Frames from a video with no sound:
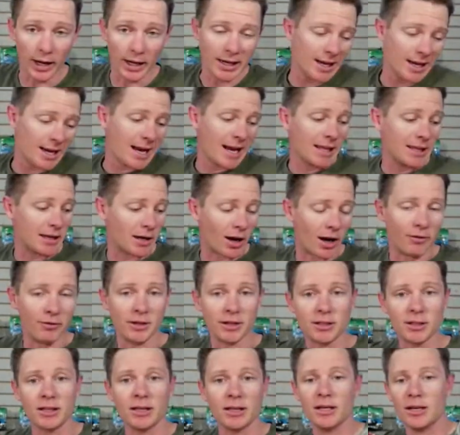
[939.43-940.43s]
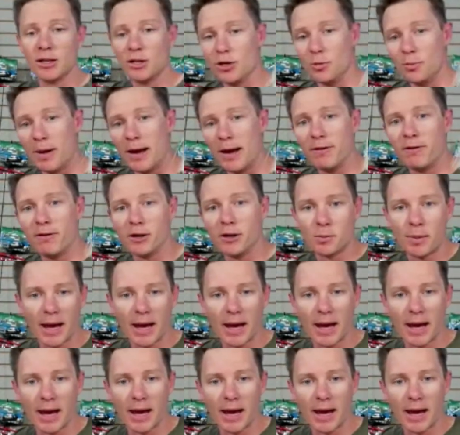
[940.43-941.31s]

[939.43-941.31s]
And then obviously your bait fish